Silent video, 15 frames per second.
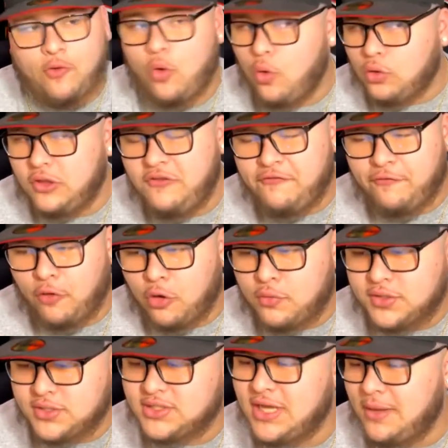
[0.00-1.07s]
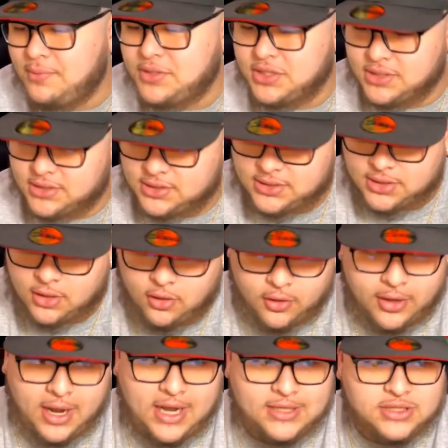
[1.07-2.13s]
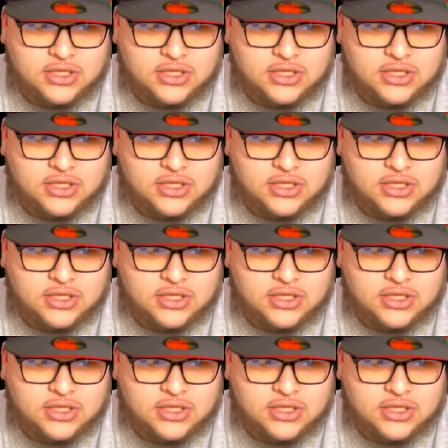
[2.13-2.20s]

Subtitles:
only 4 receptions on 9